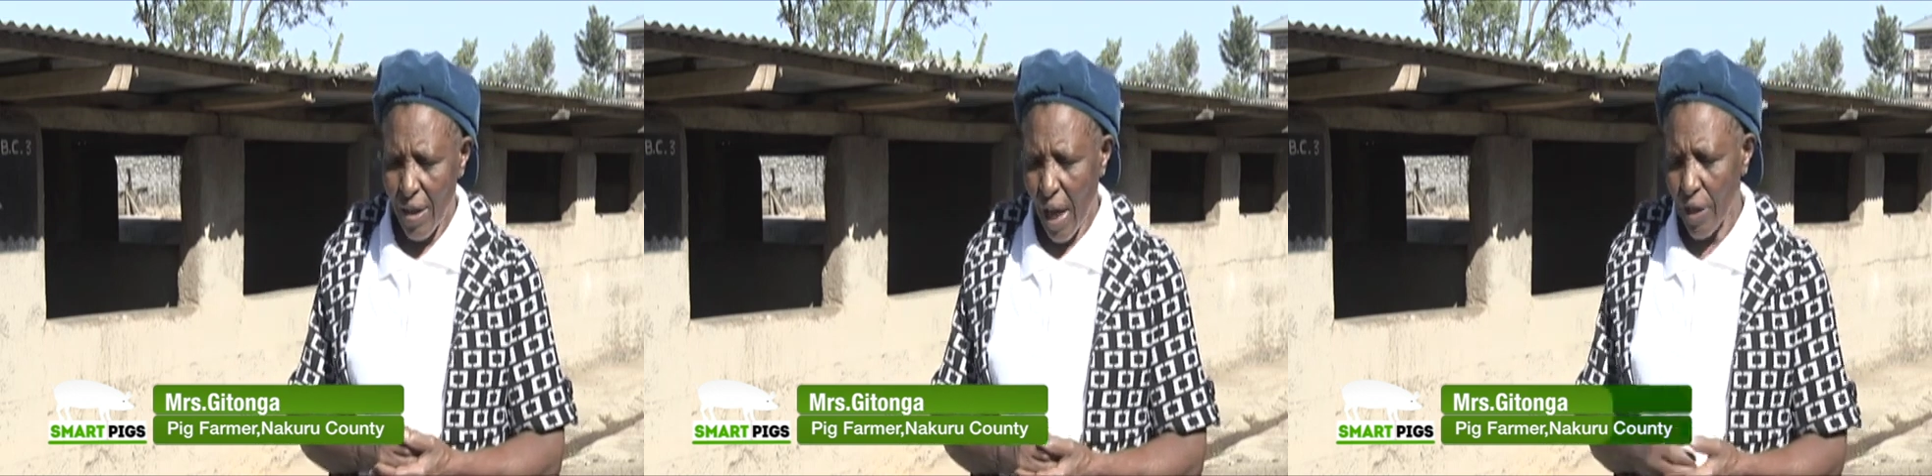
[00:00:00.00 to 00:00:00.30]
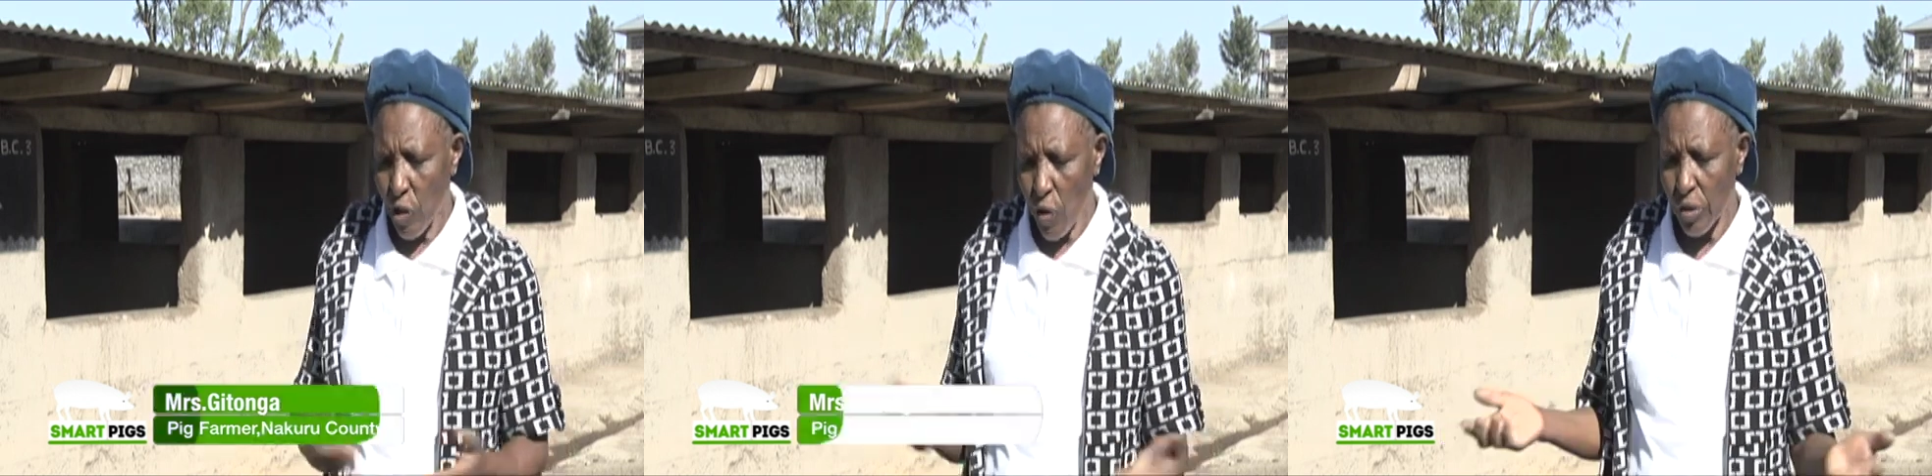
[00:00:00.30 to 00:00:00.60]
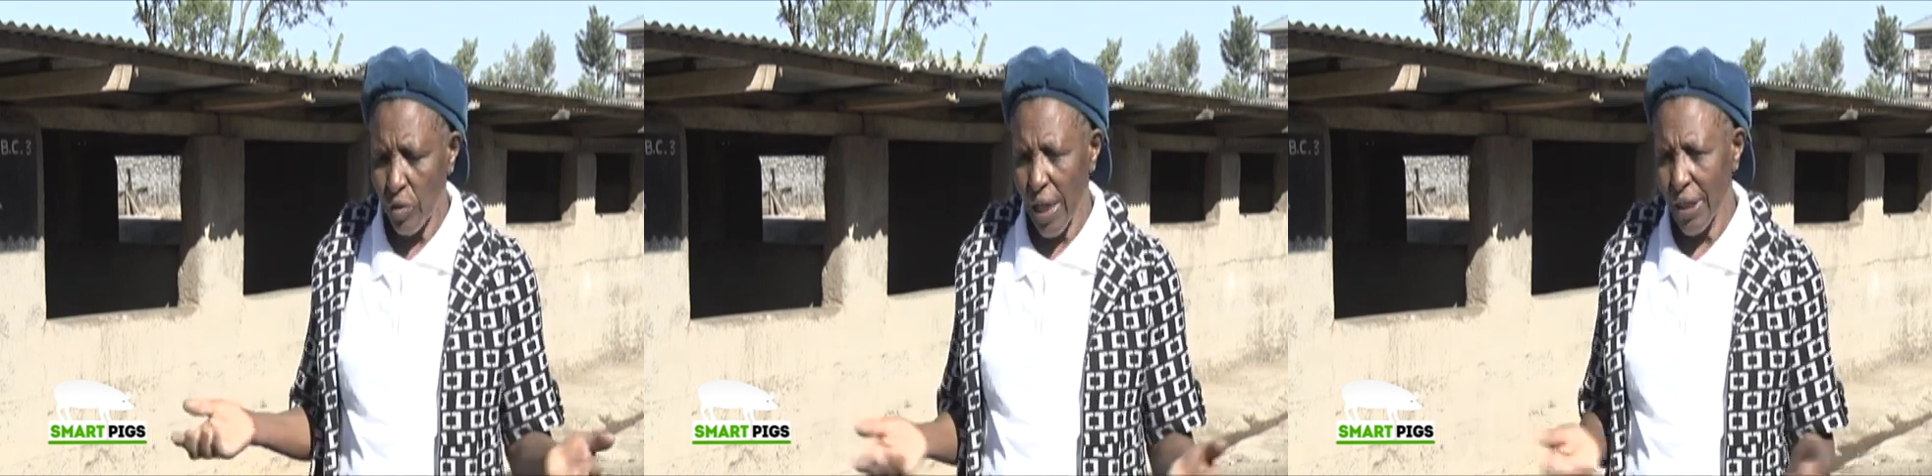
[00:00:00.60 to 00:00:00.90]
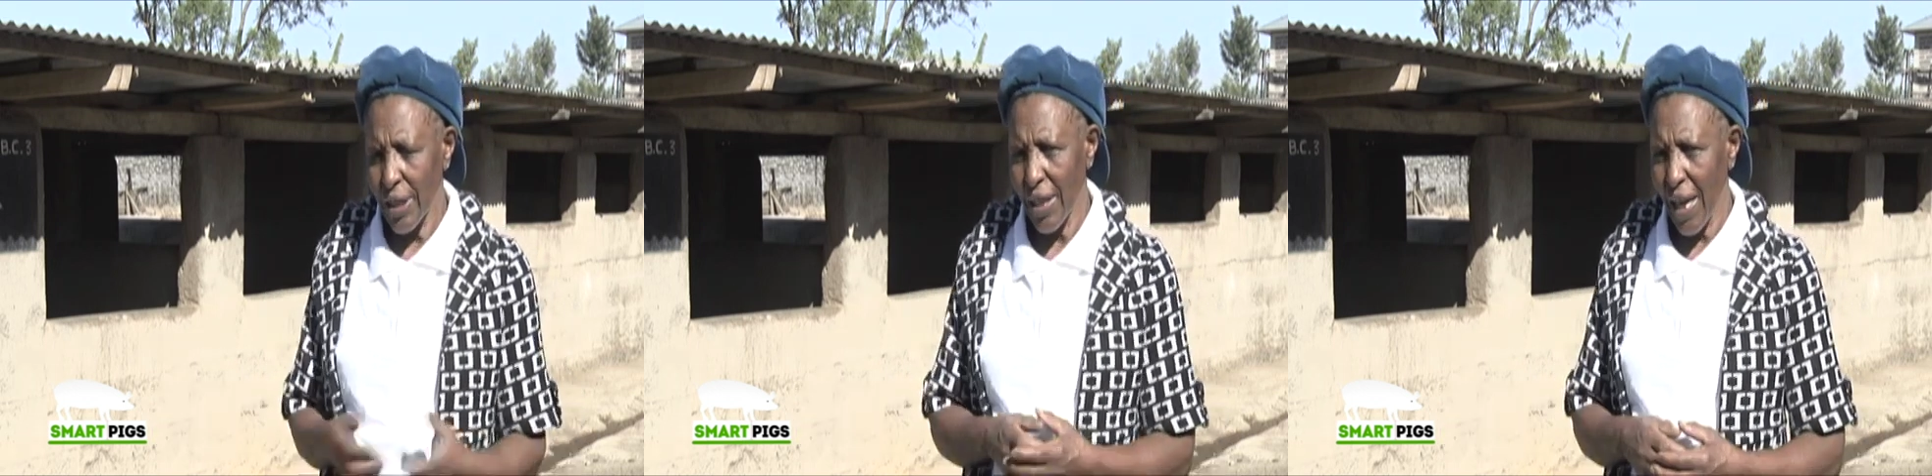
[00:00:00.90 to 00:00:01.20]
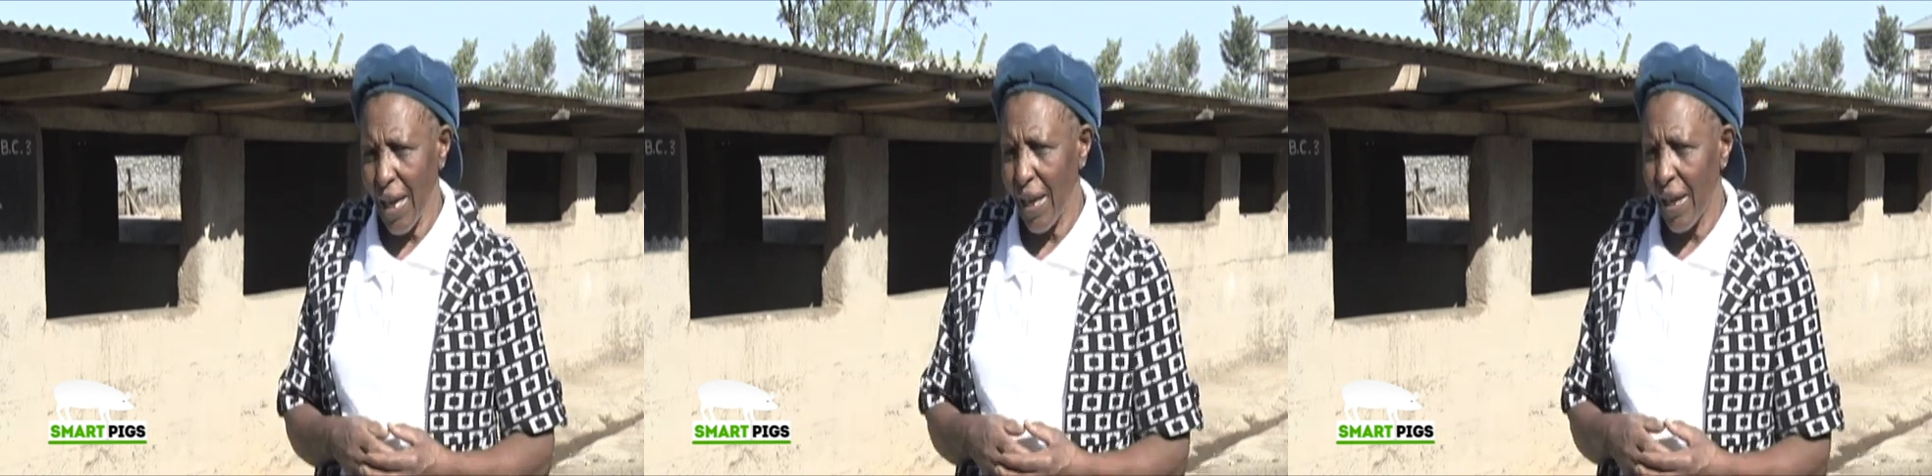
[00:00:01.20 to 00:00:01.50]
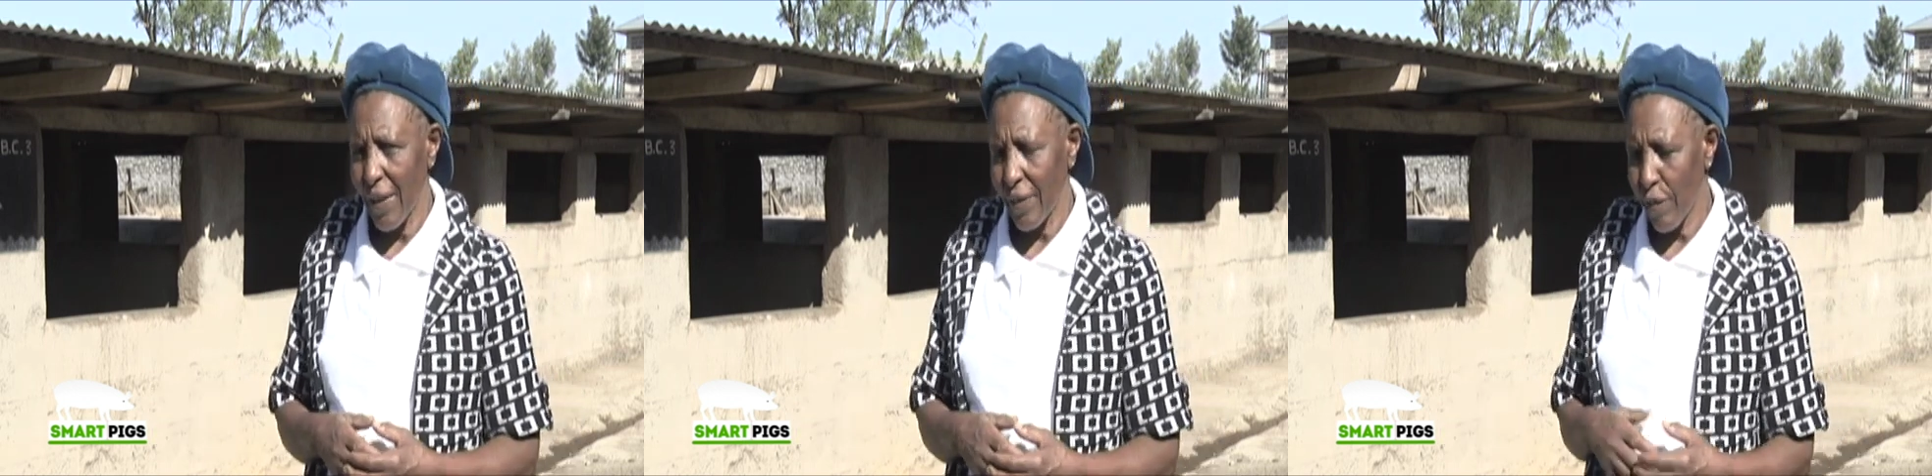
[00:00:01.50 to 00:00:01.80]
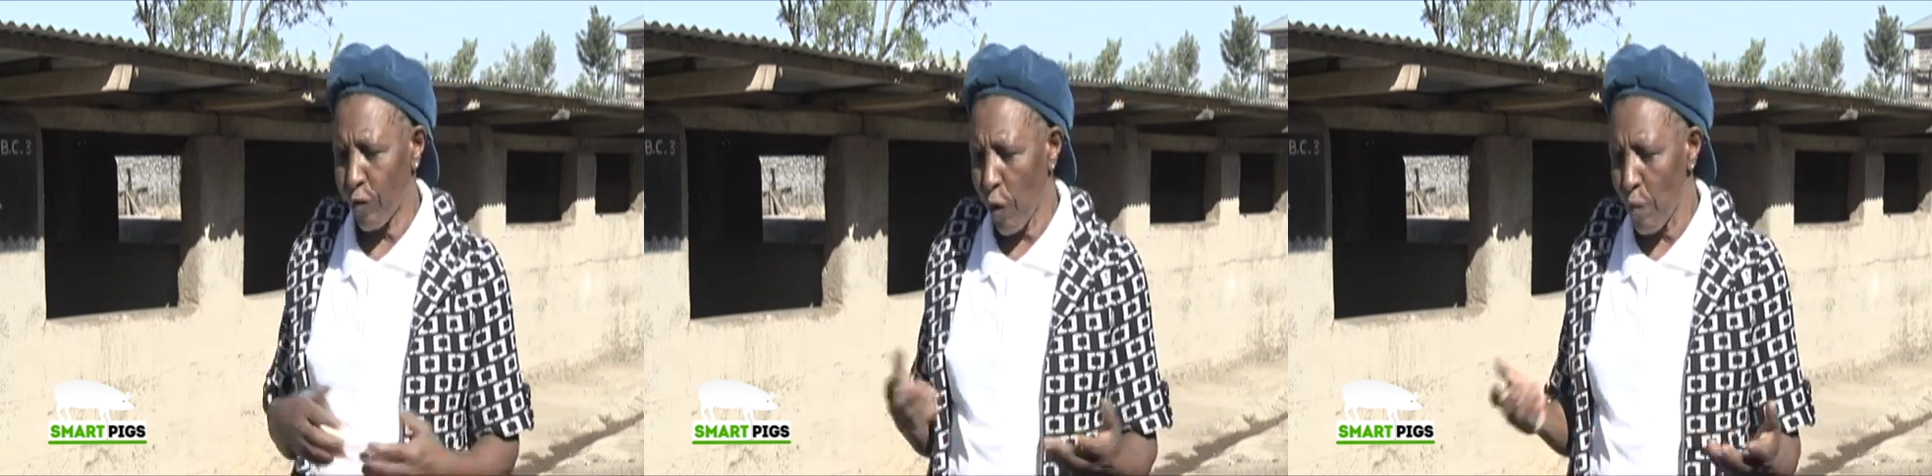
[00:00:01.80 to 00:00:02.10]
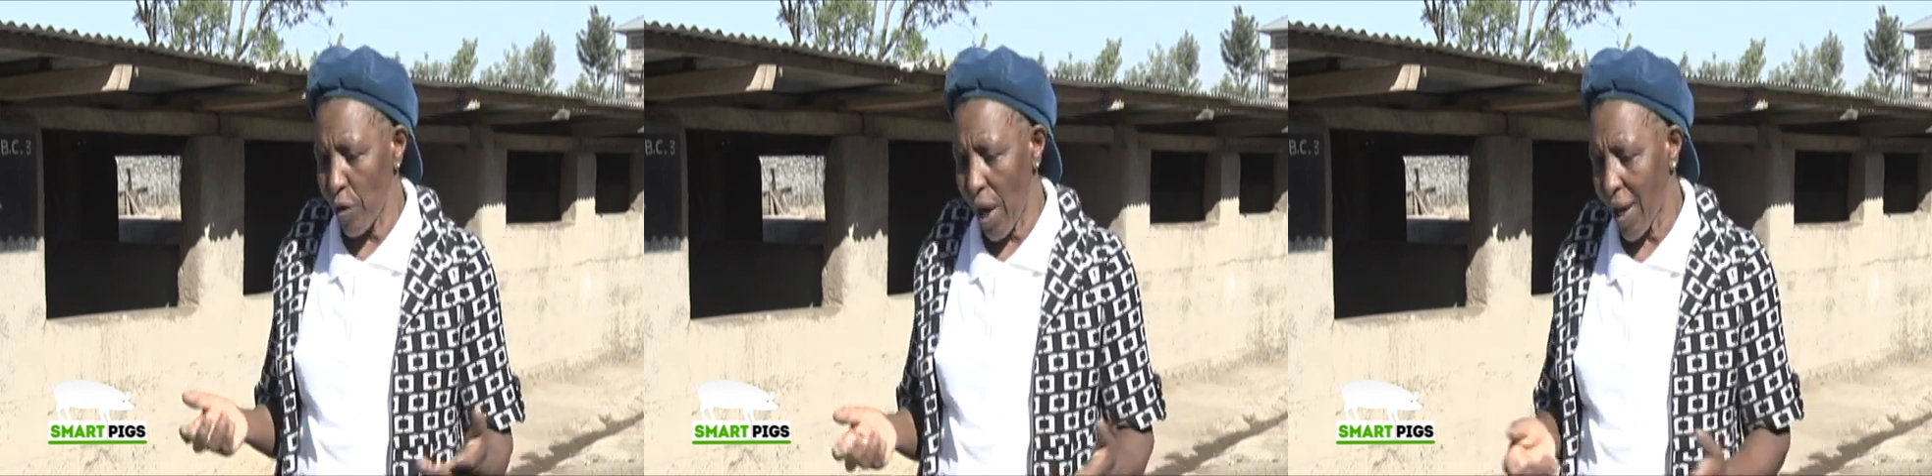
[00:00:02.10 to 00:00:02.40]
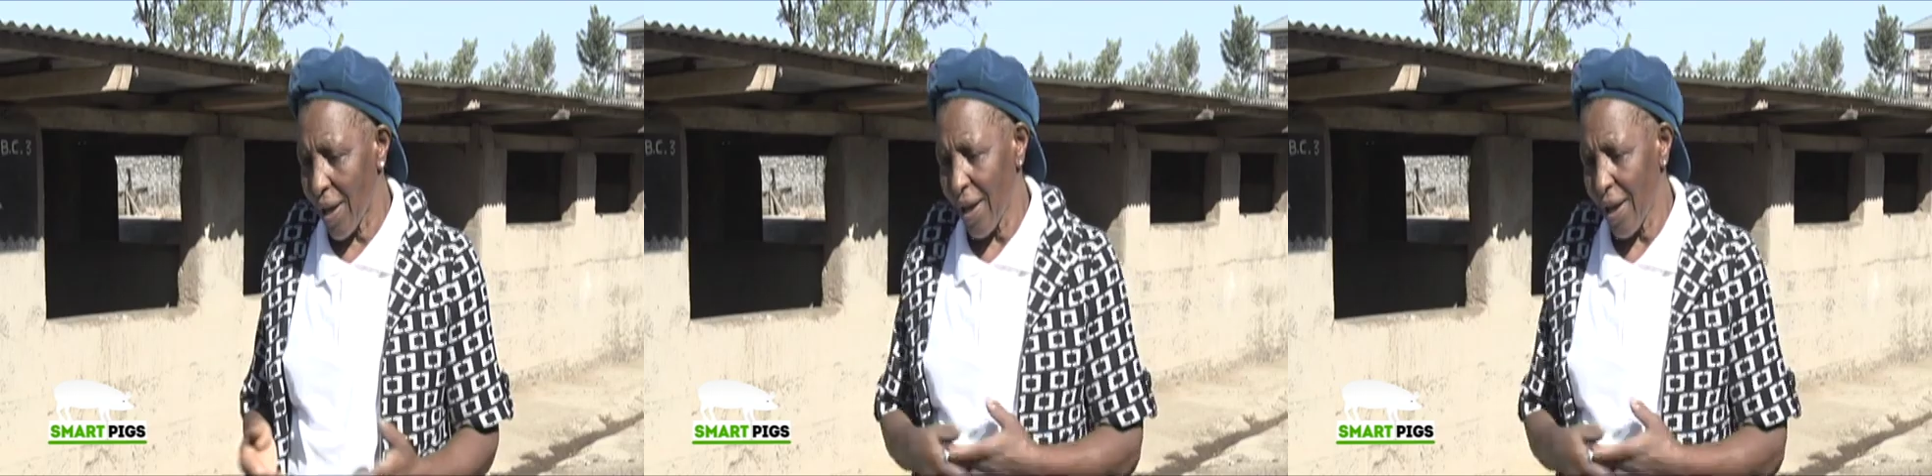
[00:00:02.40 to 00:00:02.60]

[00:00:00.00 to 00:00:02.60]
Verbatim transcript: and we also get the, the formula